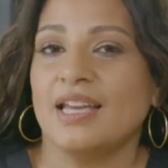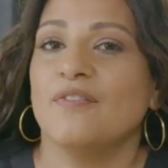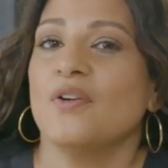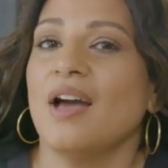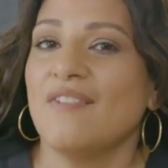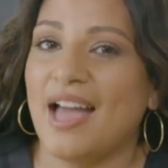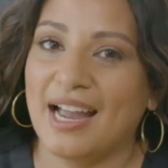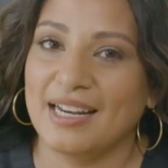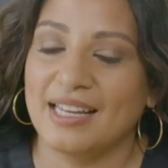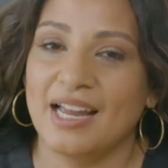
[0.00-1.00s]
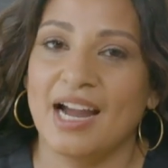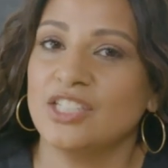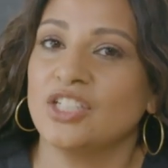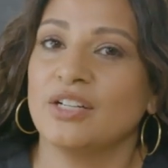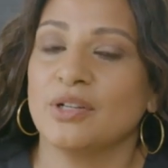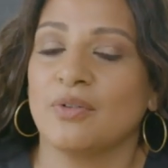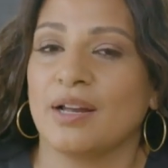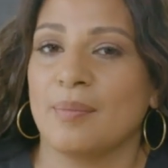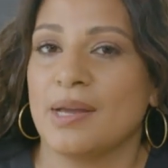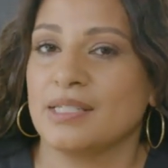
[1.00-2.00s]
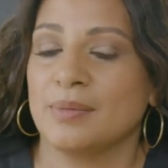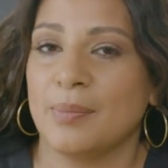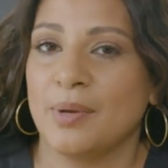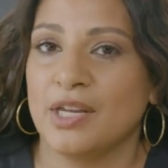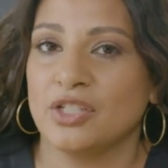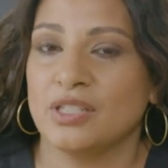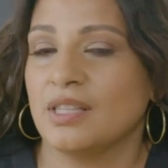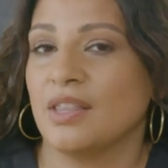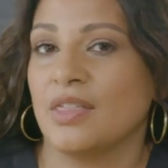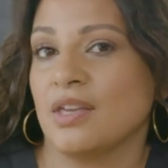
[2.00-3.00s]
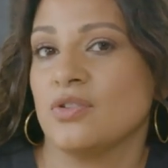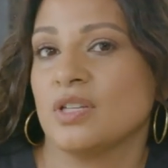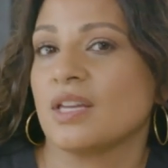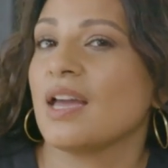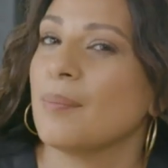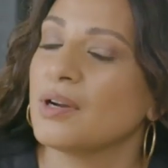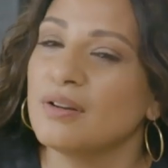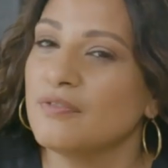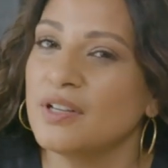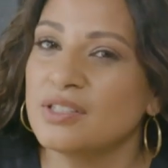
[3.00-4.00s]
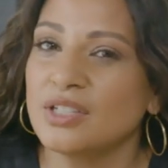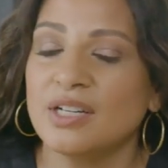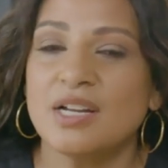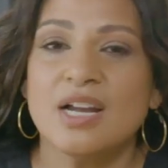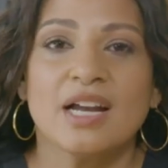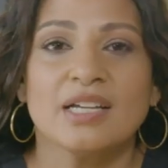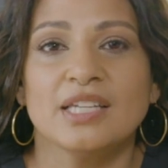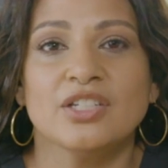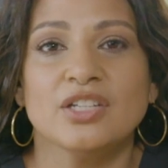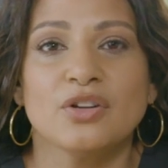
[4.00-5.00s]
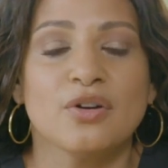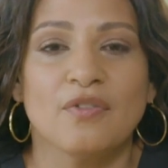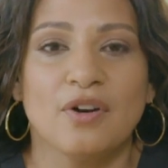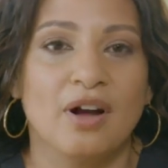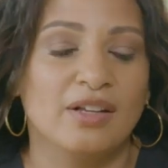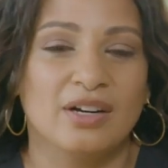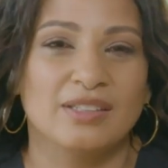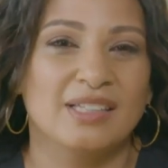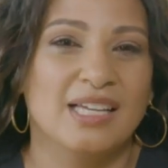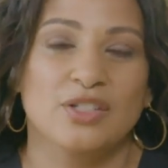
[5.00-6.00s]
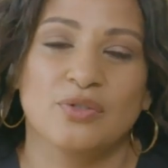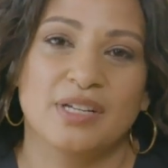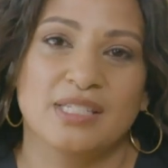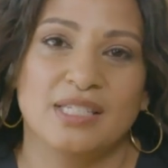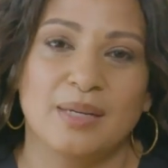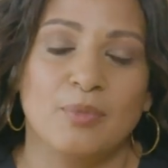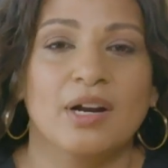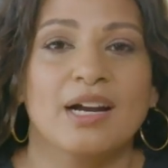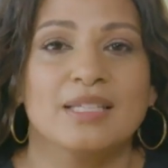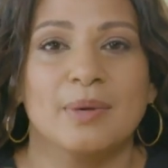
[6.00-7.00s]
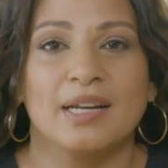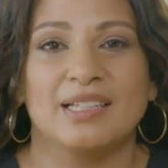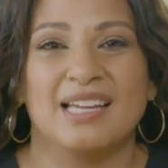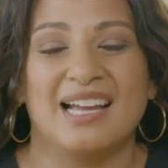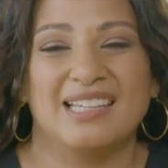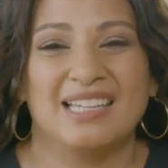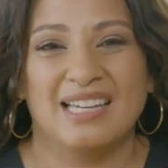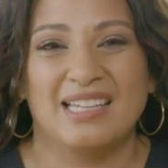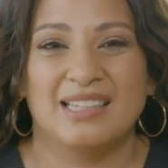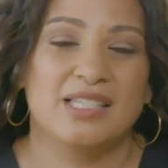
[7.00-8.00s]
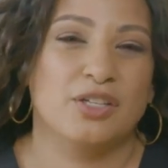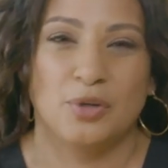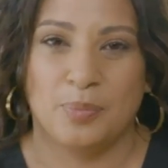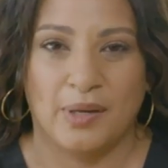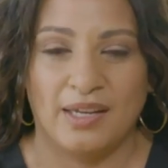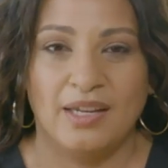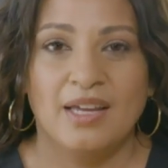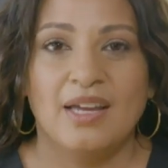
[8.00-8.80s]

If you have acne, I generally recommend to my patients that they use a chemical filter because they just overall are less greasy, more cosmetically elegant, less goopy.